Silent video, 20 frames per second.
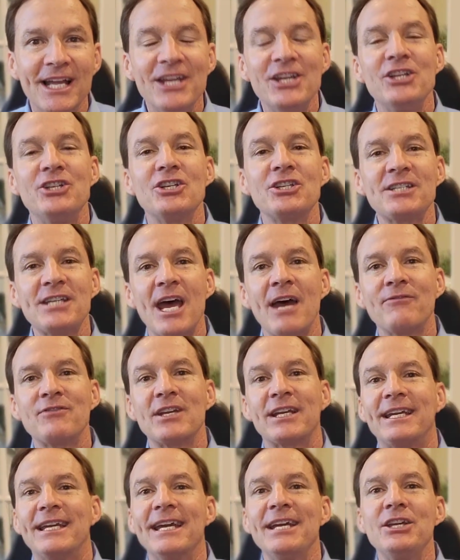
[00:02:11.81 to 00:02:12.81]
You just have to
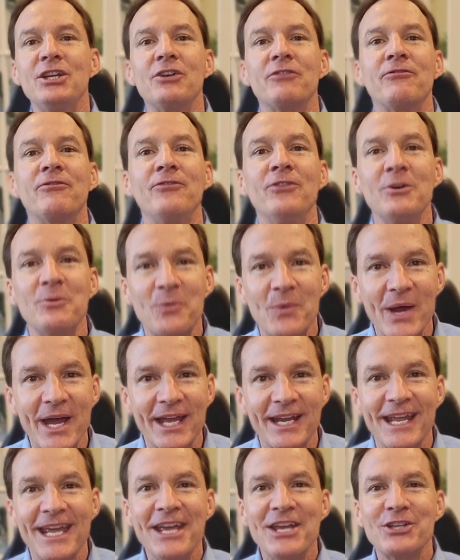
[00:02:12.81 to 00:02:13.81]
get your foot
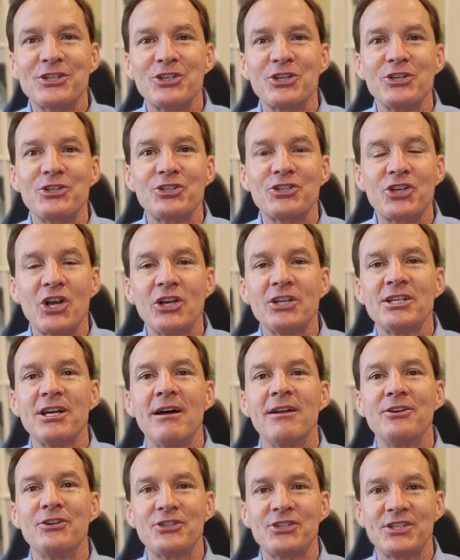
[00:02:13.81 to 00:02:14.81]
wet so you start to
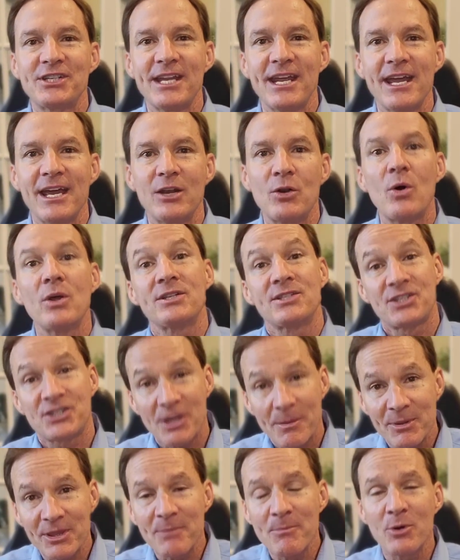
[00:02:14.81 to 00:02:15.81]
understand
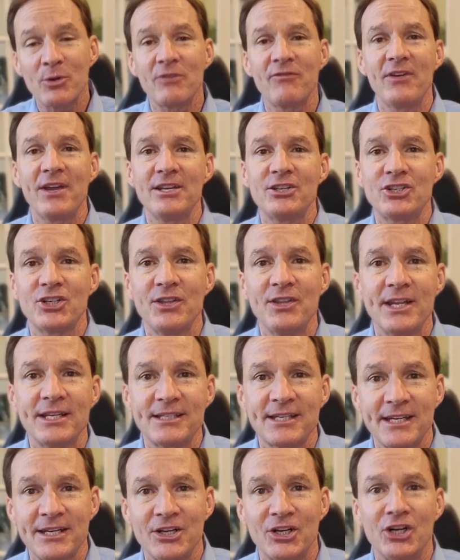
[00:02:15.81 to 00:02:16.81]
some of the motivation
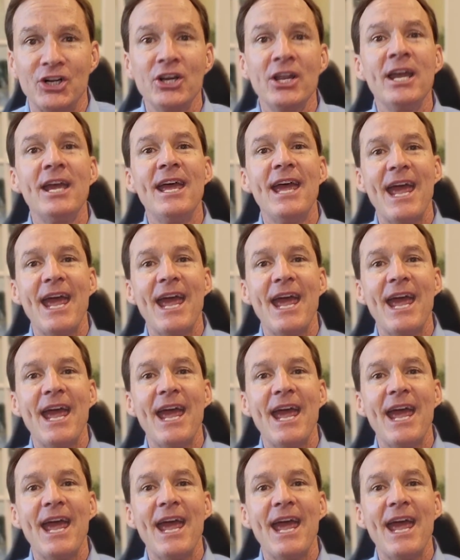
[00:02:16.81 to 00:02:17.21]
that's here